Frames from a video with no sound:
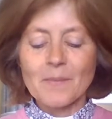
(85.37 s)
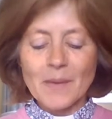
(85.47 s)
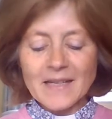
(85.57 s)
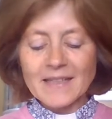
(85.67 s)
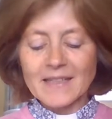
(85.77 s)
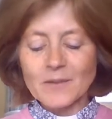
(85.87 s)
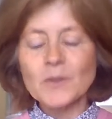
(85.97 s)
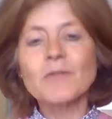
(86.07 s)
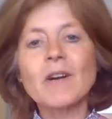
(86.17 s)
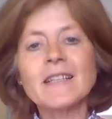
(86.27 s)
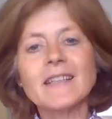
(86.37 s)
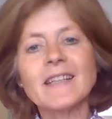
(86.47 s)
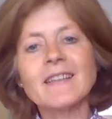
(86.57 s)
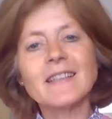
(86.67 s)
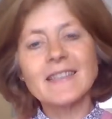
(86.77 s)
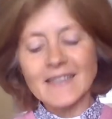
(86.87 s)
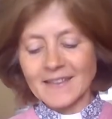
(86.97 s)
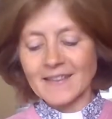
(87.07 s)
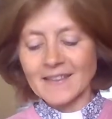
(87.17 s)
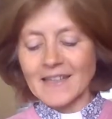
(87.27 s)
Benedict was writing in the
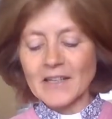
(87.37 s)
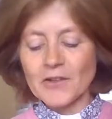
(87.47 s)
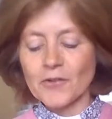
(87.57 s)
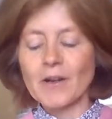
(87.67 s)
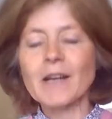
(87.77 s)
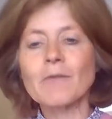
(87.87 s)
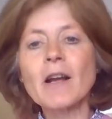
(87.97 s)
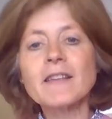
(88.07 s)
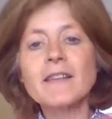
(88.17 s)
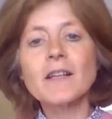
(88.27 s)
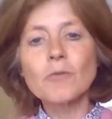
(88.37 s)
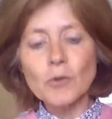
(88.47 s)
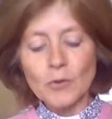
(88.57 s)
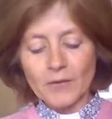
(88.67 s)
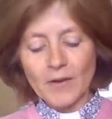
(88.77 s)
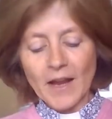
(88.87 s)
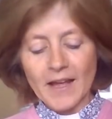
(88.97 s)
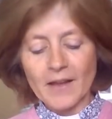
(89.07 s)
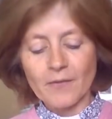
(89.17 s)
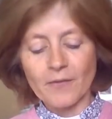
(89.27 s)
6th century, writing a rule of
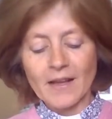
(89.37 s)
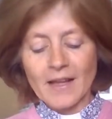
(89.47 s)
life